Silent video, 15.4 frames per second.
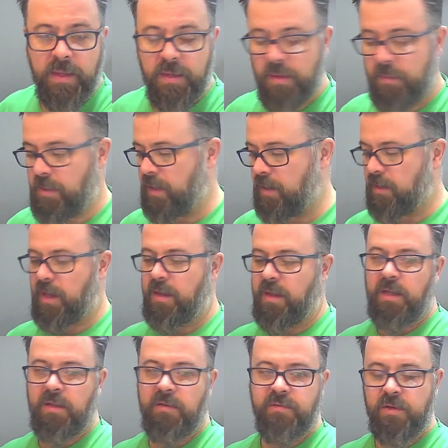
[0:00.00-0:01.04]
But
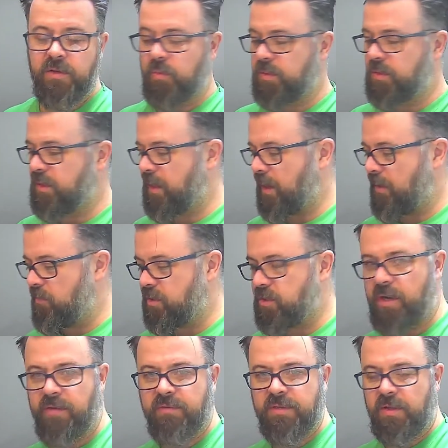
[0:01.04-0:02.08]
I'll lift it up to the camera.
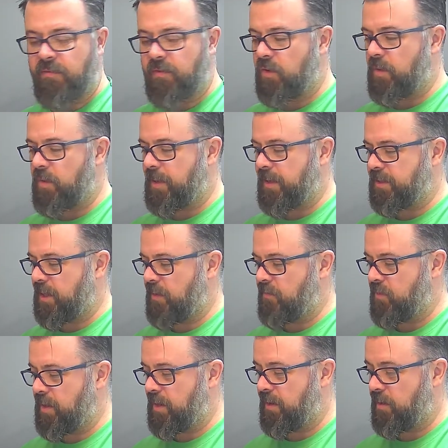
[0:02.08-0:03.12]
So I still haven't got the best
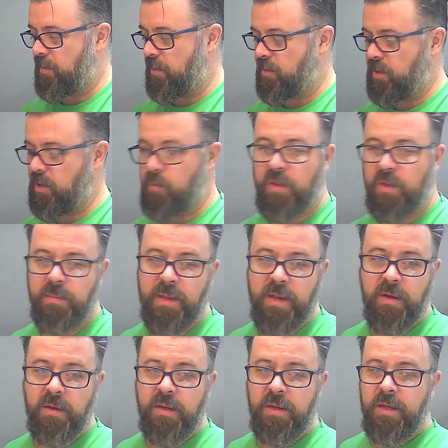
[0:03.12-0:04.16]
camera here. Probably do with a
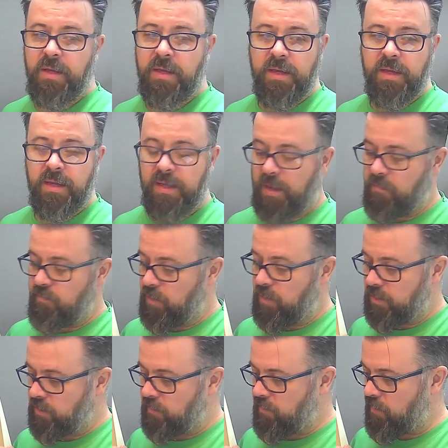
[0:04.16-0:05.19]
better camera.
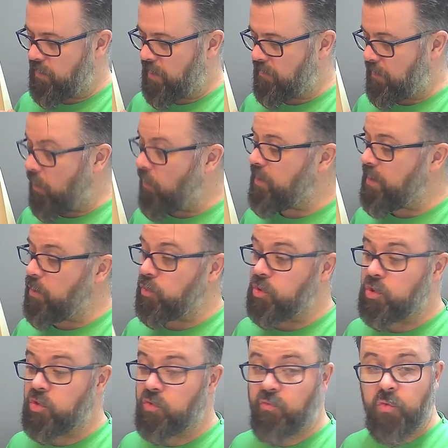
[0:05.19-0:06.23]
So I've already
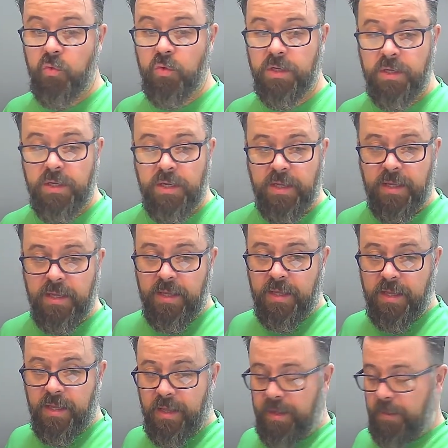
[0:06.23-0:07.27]
unscrewed
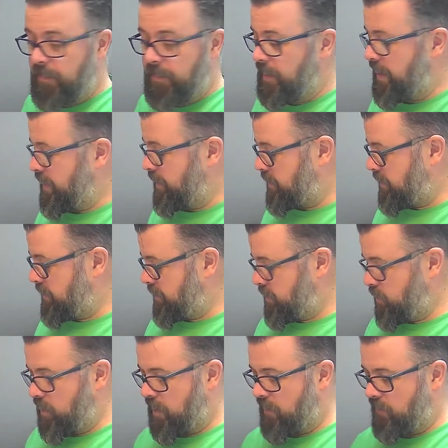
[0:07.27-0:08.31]
it,
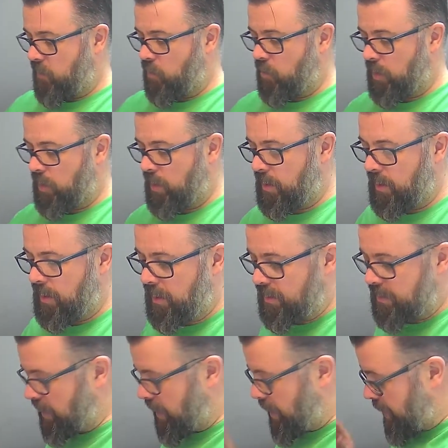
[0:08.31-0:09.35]
so we can have a look
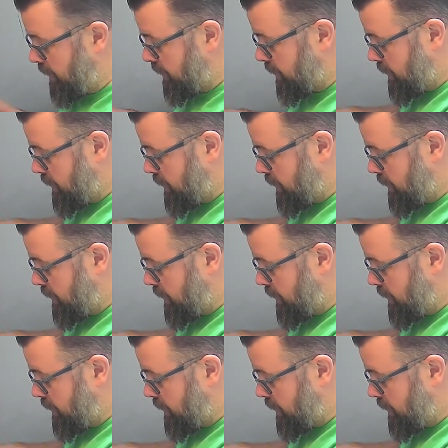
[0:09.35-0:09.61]
inside.